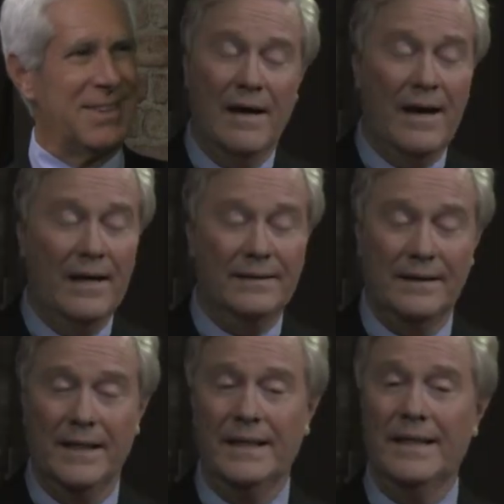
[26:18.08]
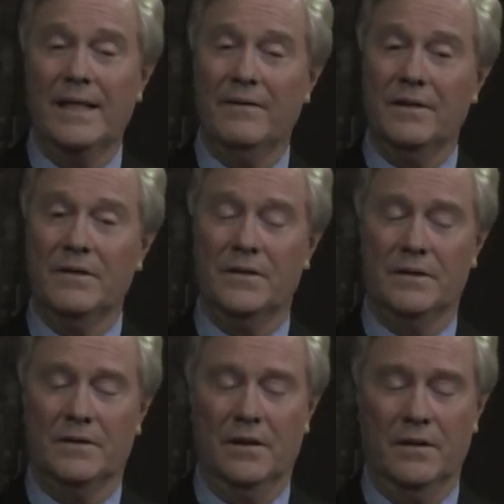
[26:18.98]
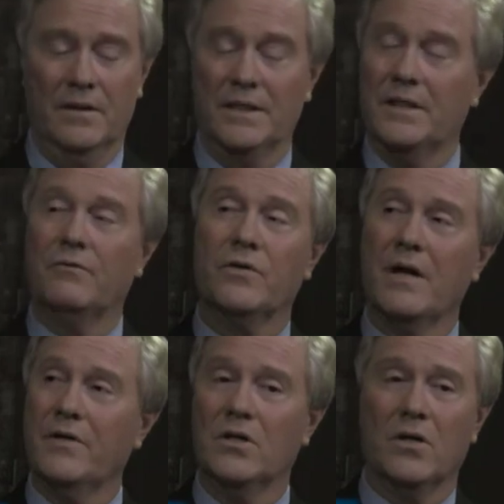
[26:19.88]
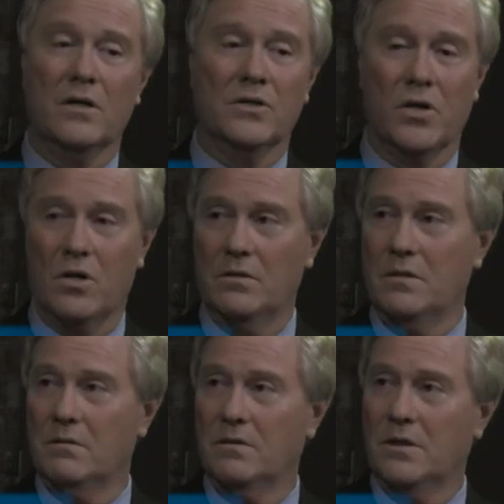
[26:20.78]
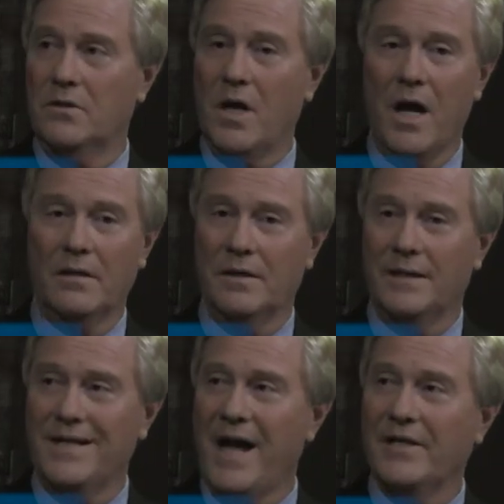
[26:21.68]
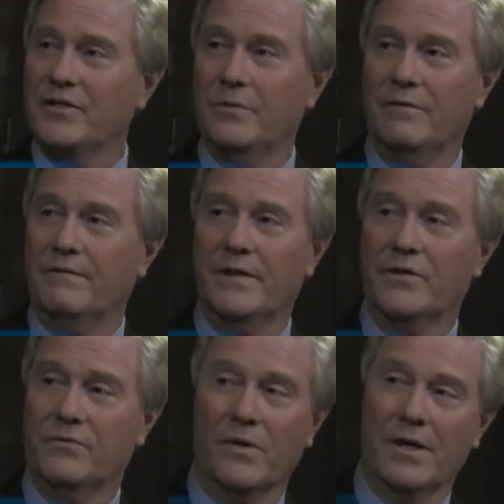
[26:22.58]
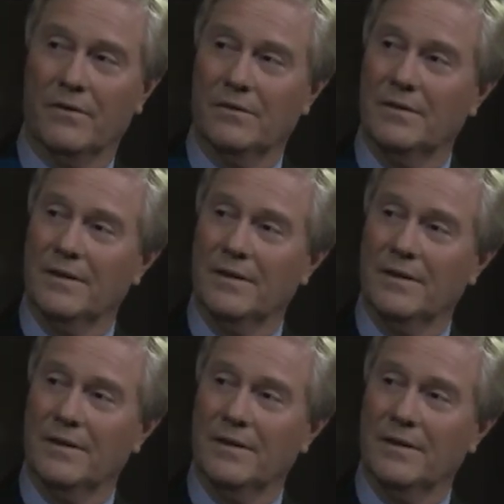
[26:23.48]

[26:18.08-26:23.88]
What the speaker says: And again, these self-driving cars they're not attached to a fixed rail.